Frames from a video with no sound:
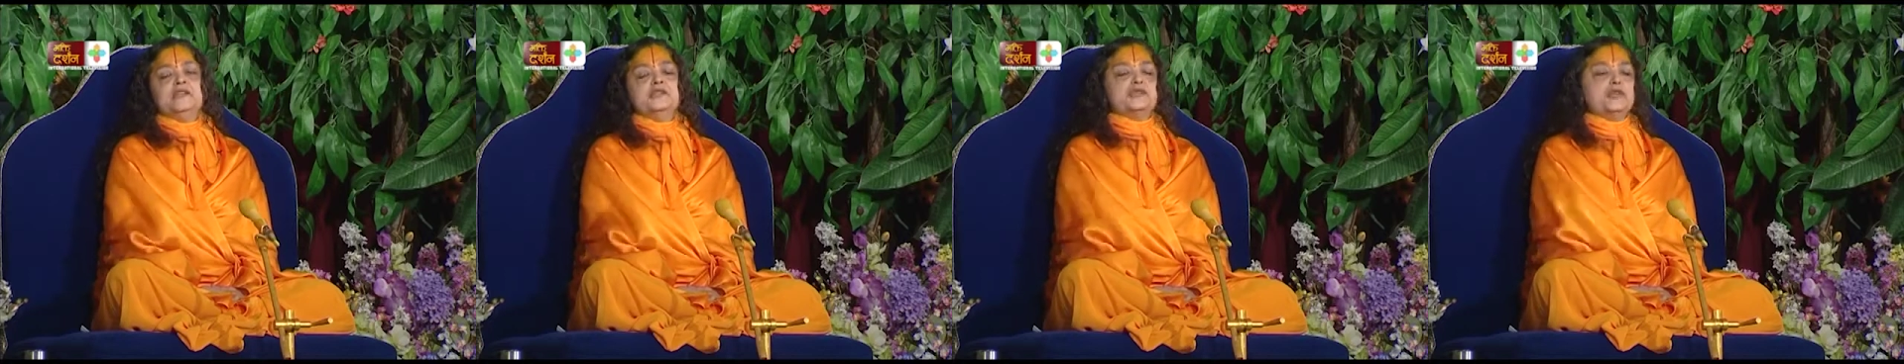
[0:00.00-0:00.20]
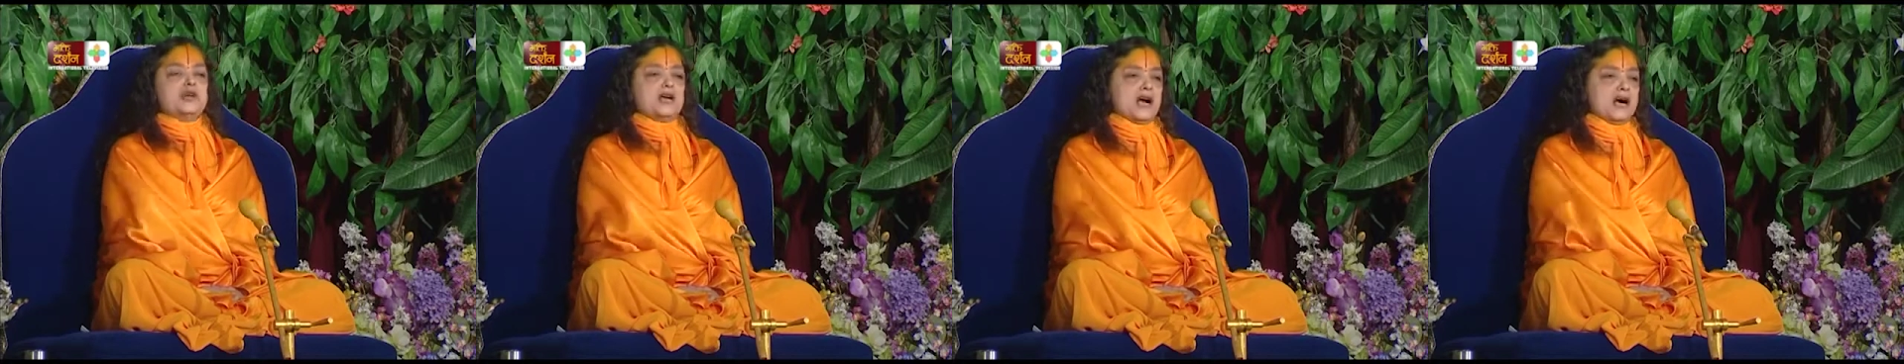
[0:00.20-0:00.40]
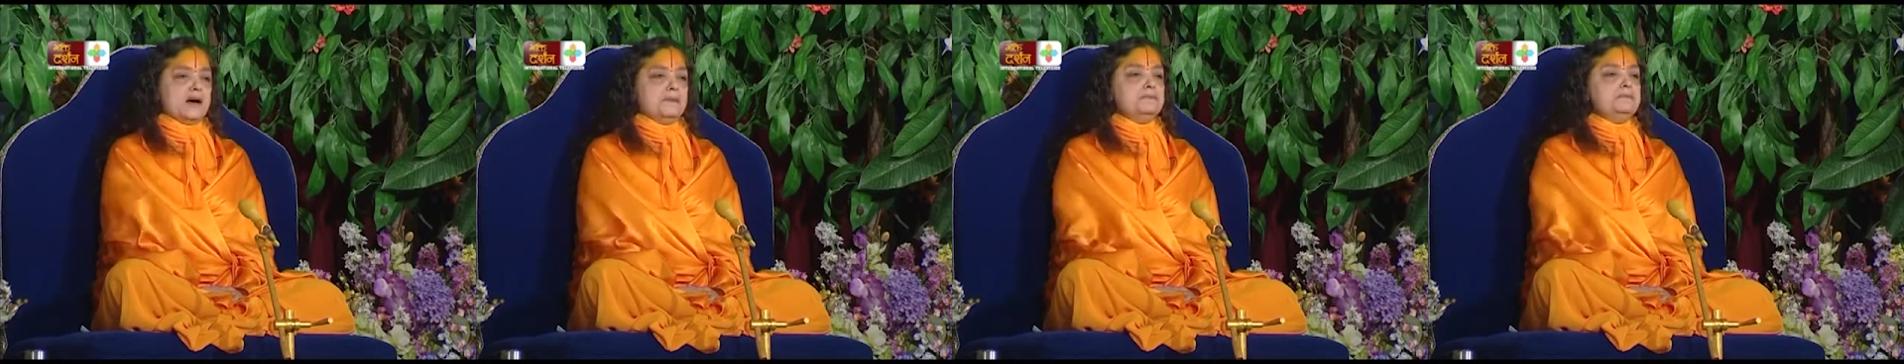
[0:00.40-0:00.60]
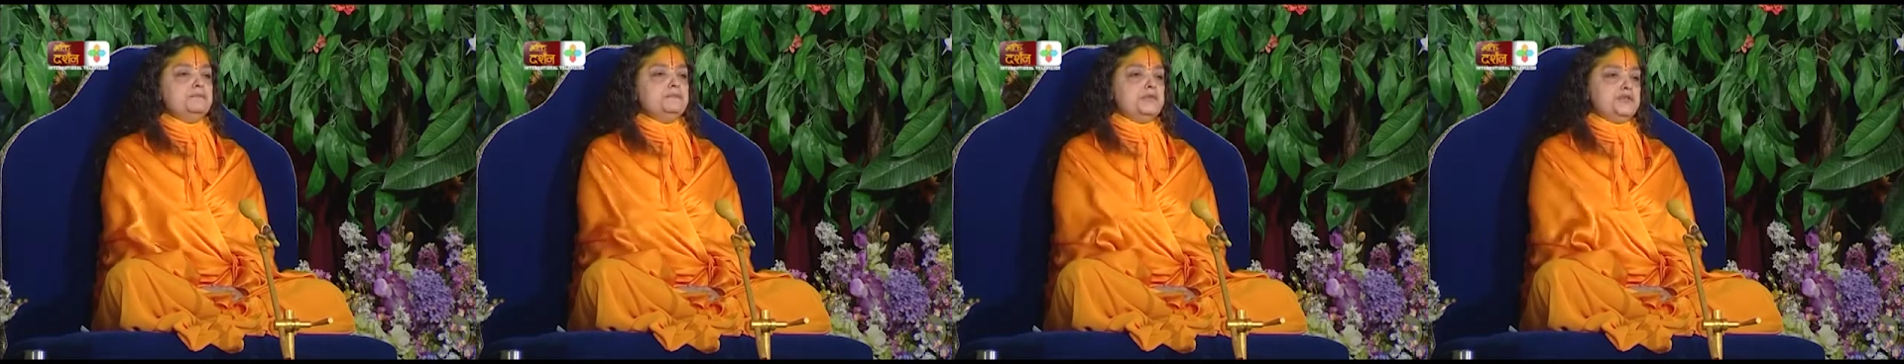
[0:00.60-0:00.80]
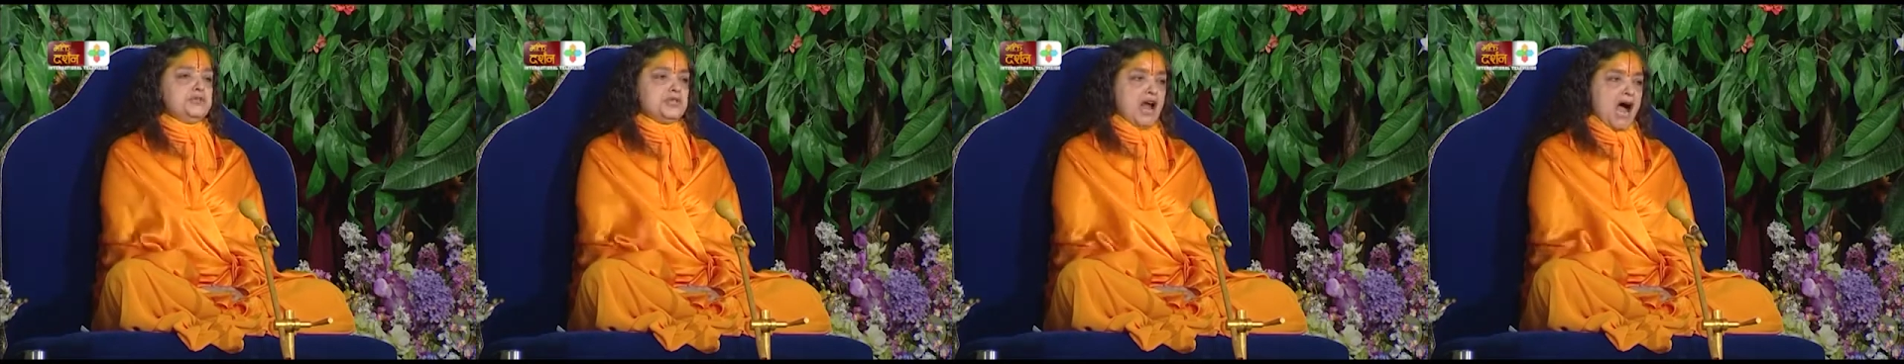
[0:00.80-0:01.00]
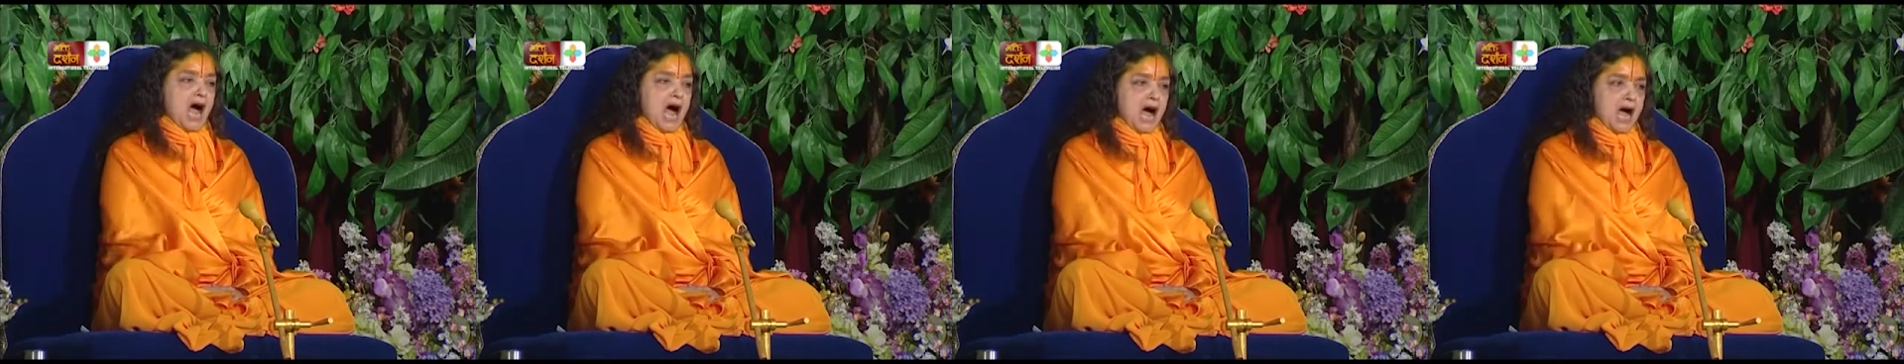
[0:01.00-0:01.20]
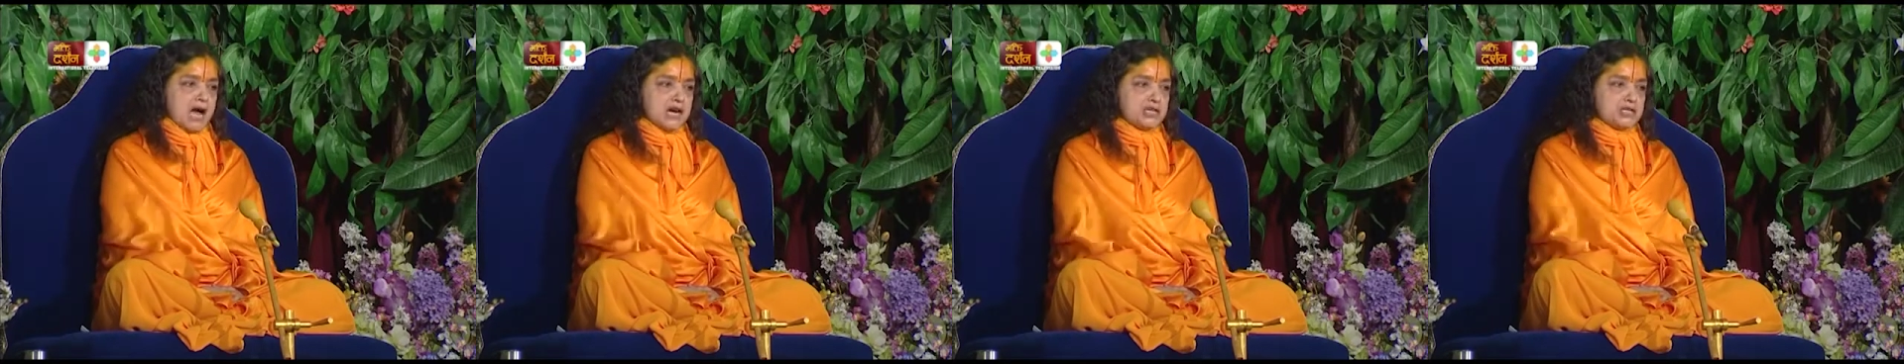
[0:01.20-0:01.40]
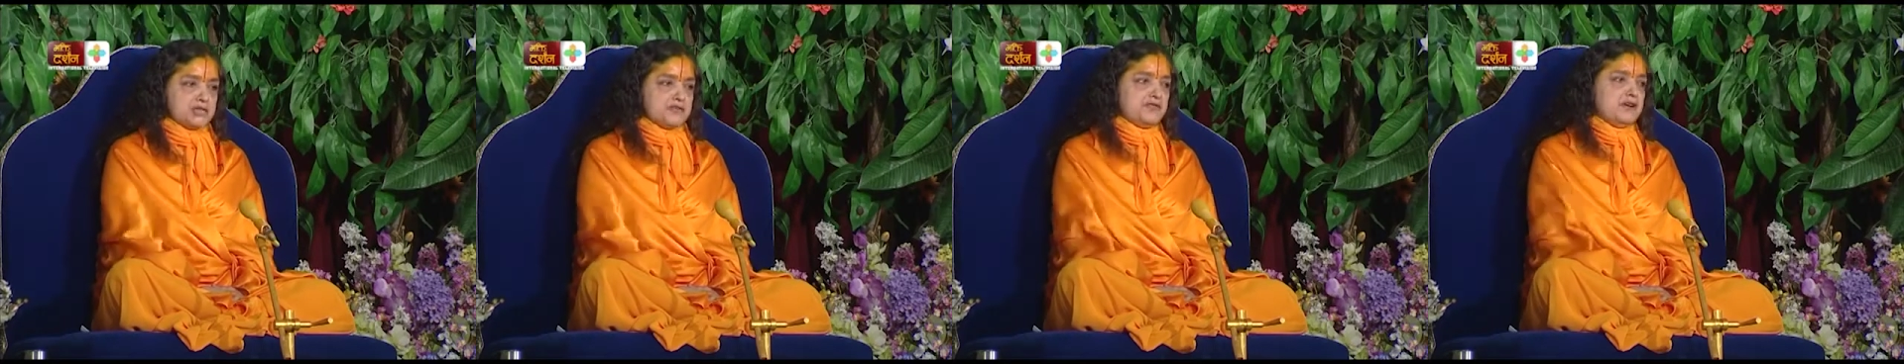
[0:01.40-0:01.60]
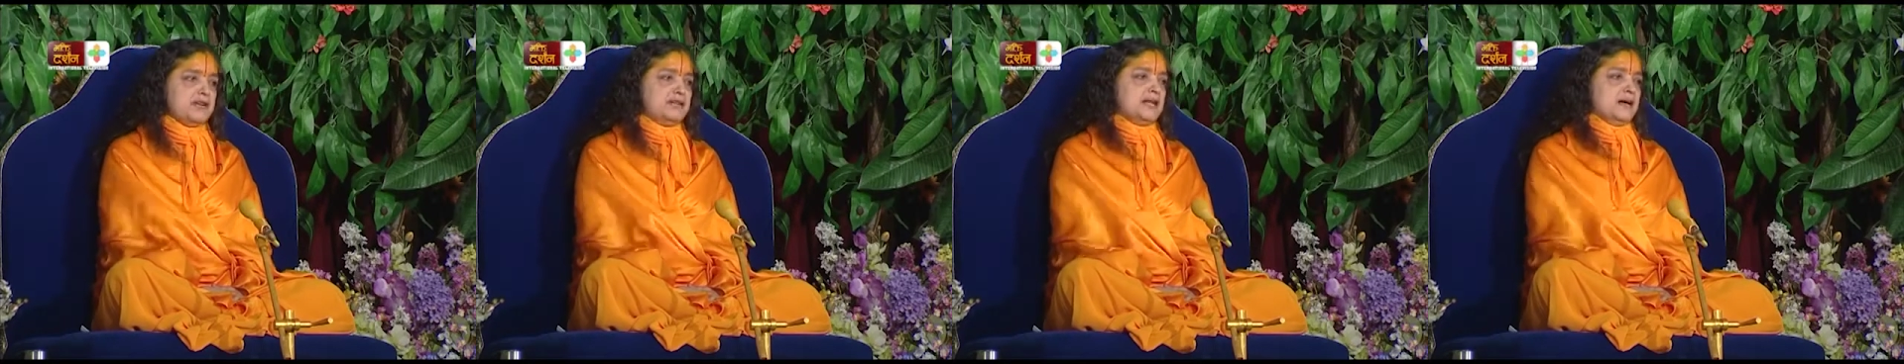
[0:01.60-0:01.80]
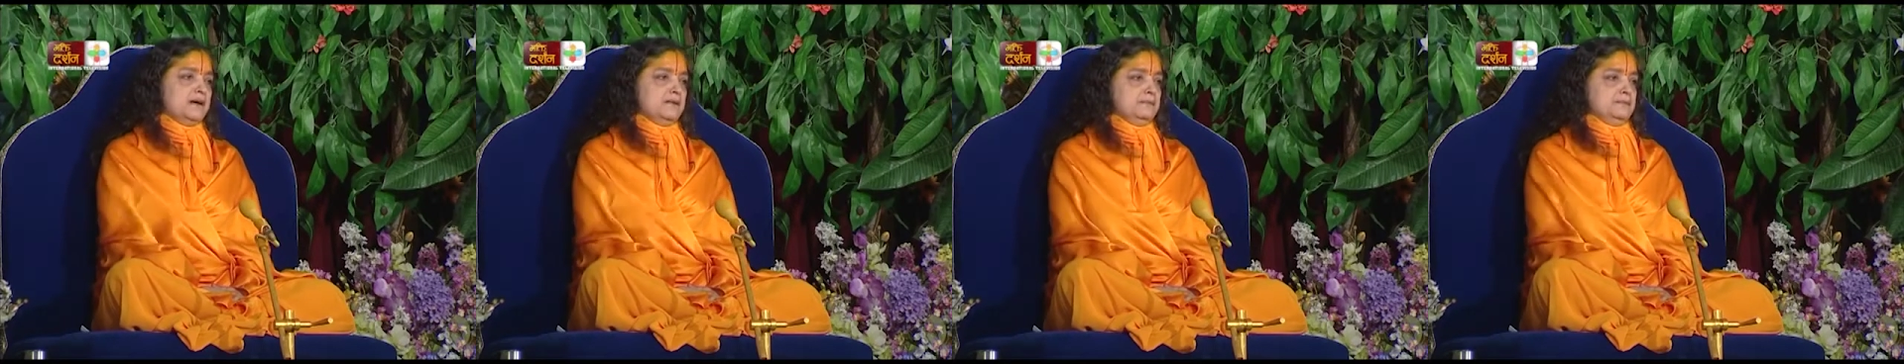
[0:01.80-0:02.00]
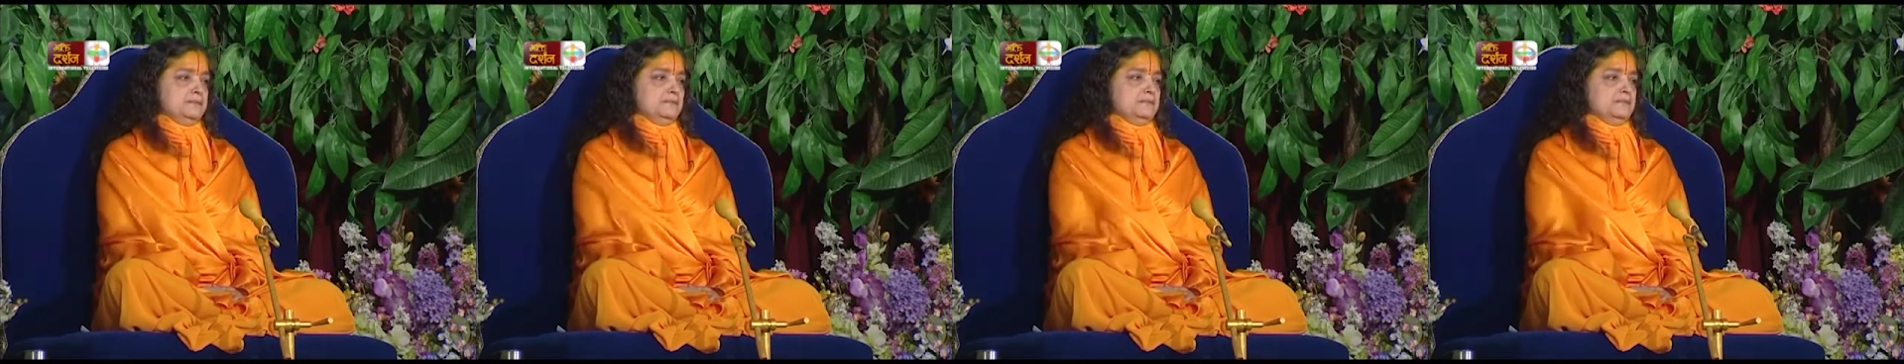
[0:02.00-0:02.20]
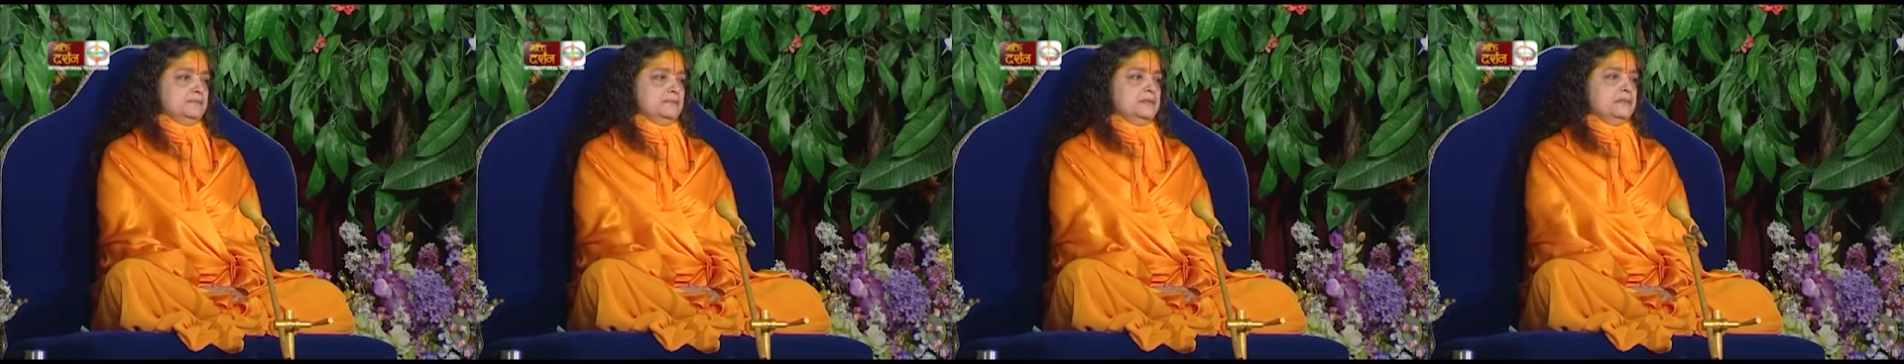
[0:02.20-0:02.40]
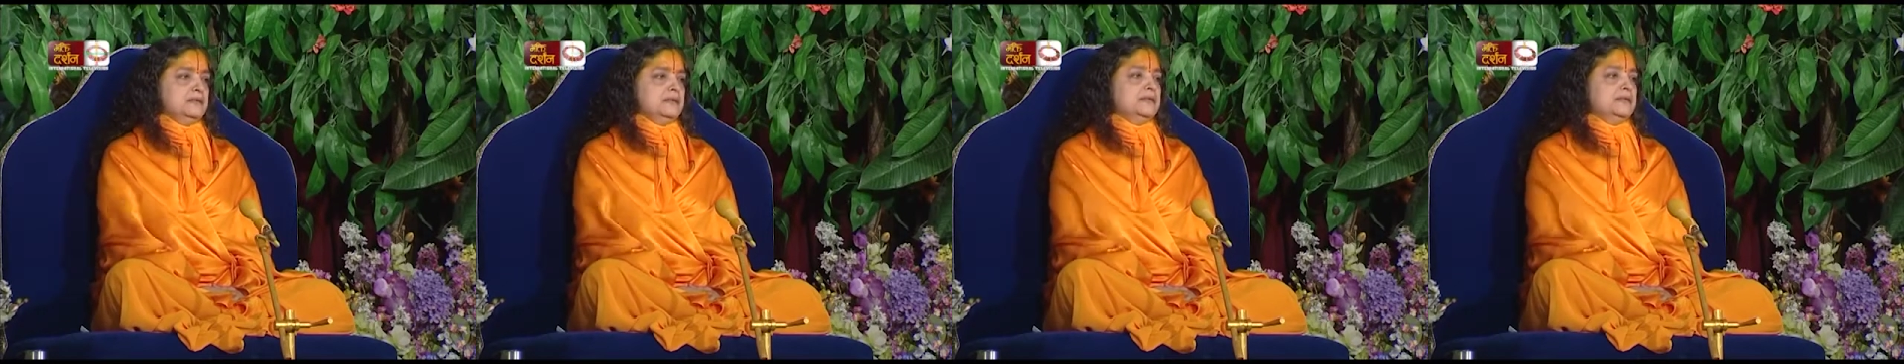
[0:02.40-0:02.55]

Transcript: Sukham Shashvatam